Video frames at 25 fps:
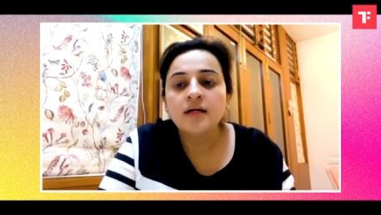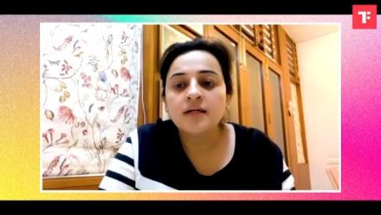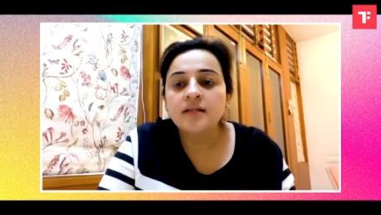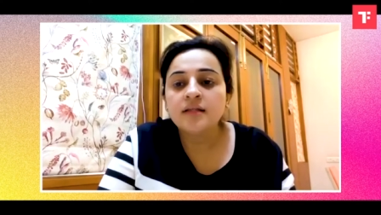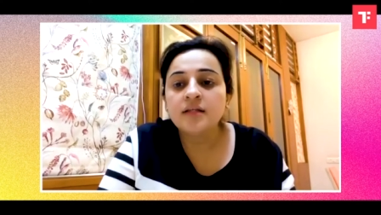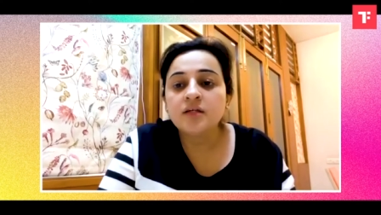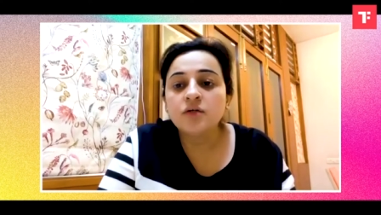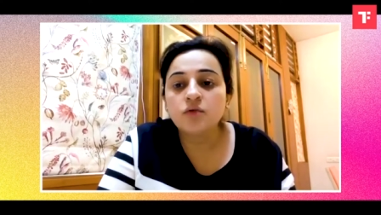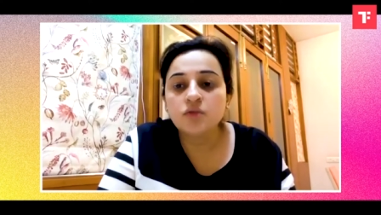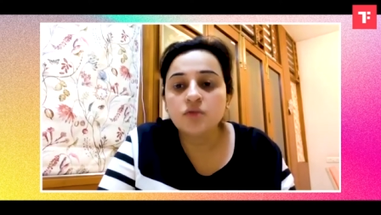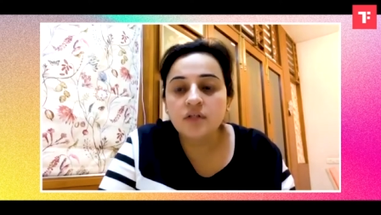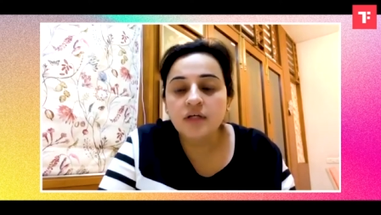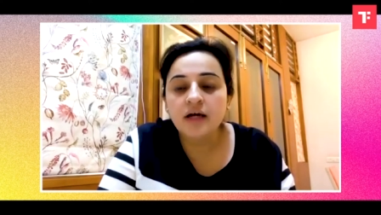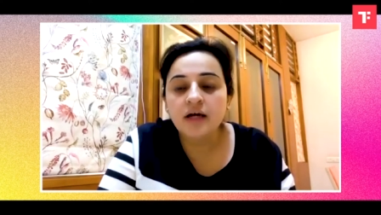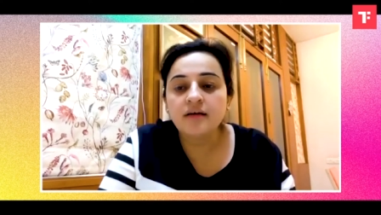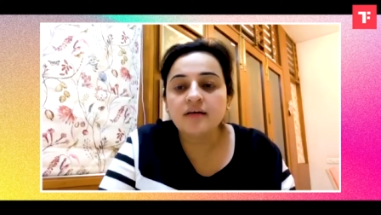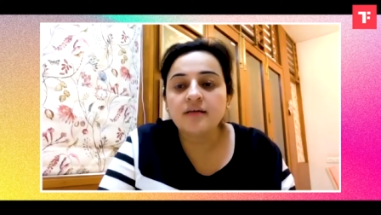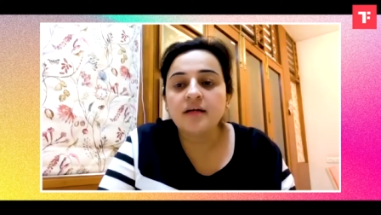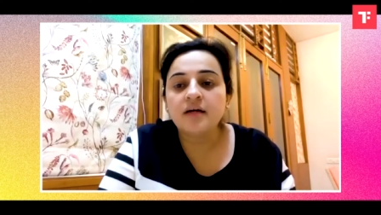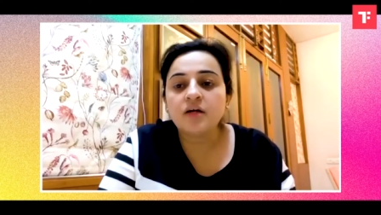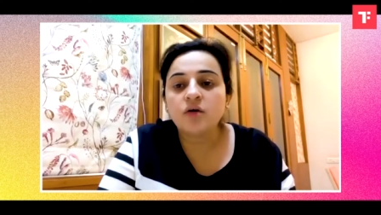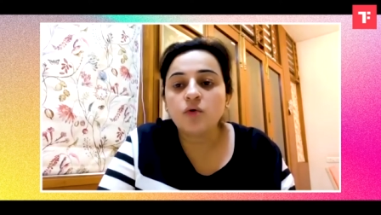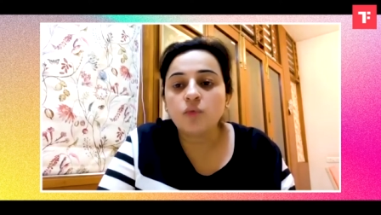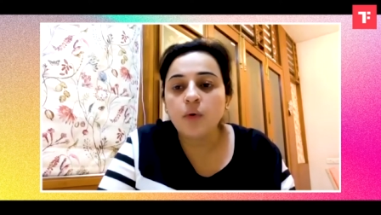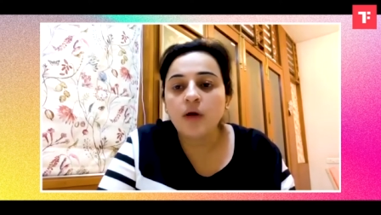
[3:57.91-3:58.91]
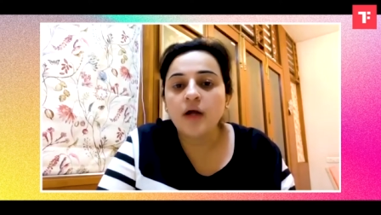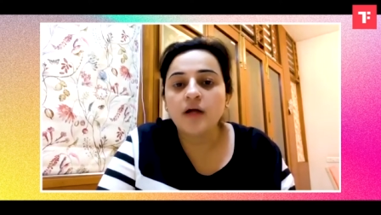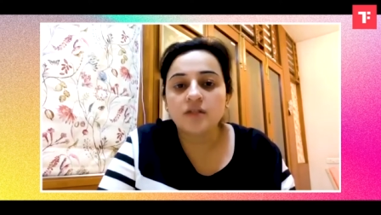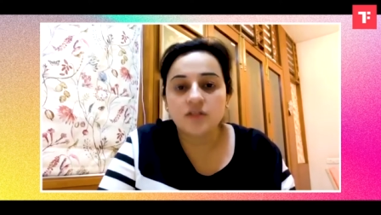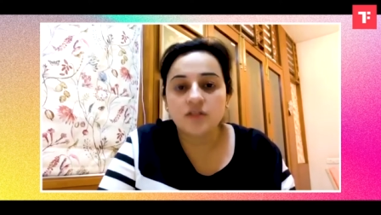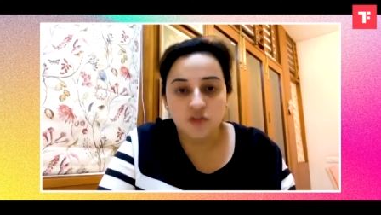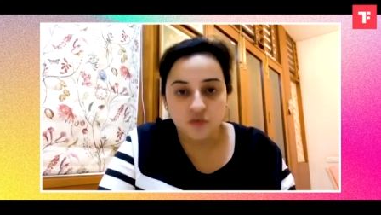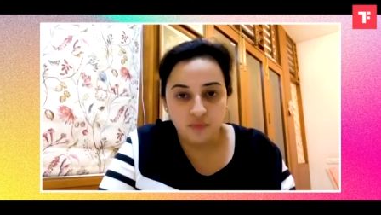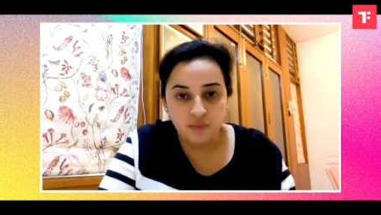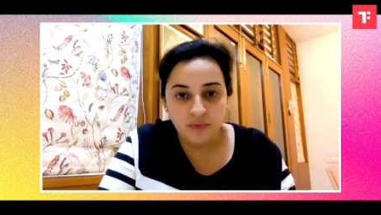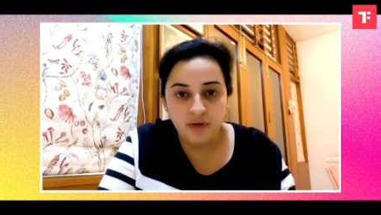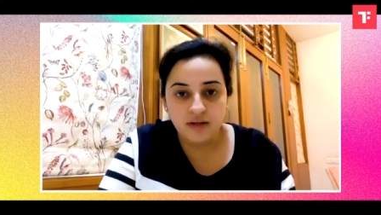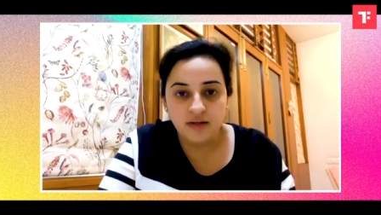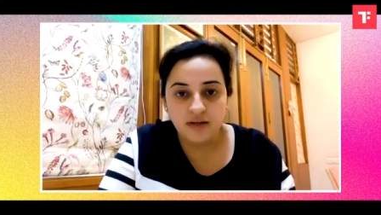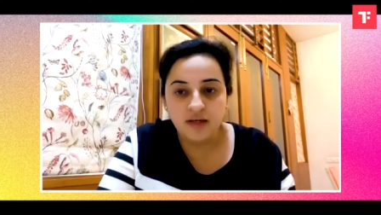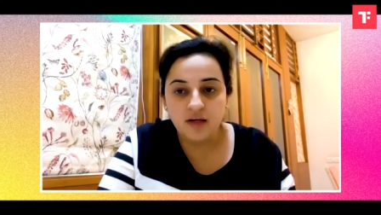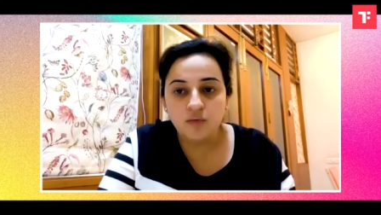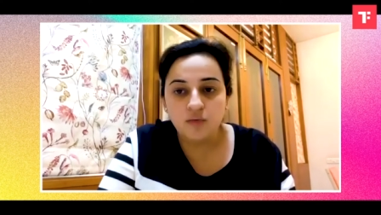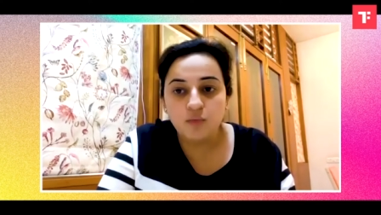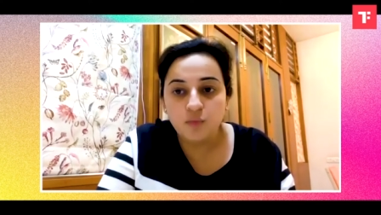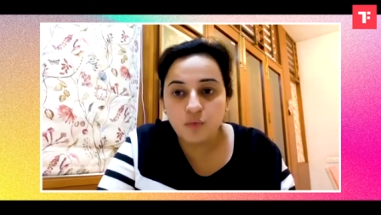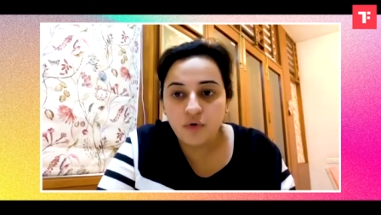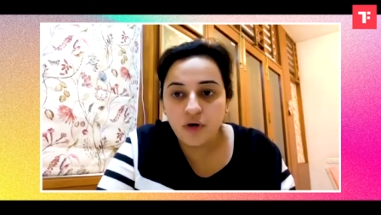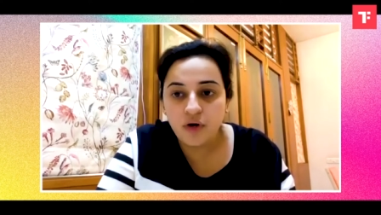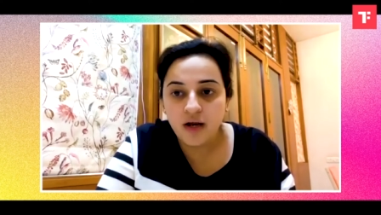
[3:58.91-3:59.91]
the authentic ways of
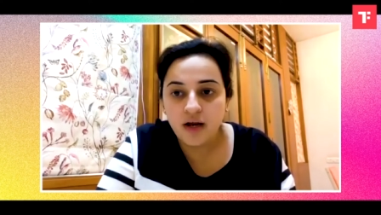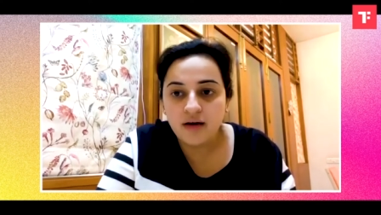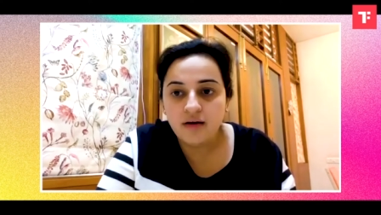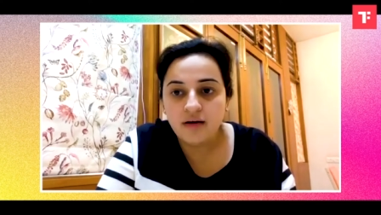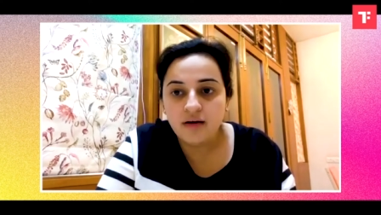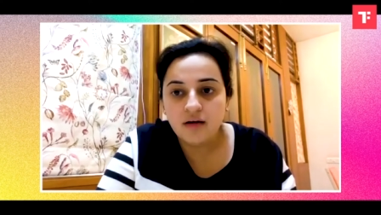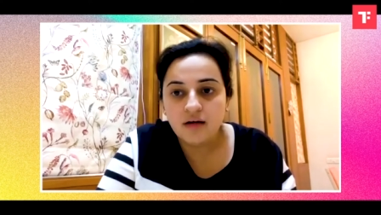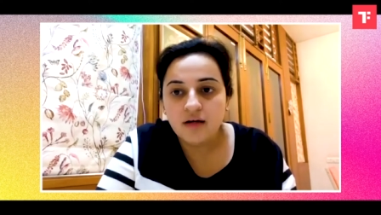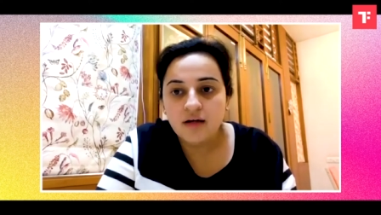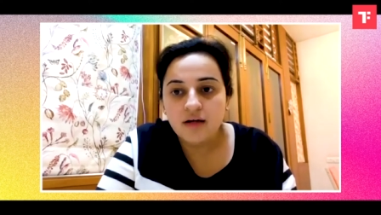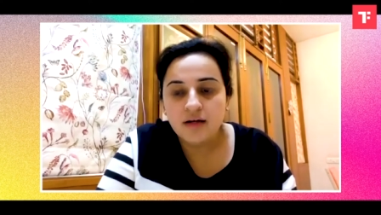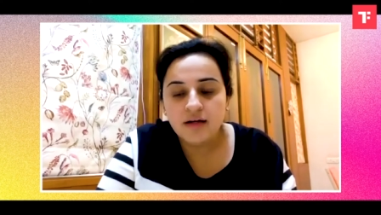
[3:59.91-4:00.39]
making bread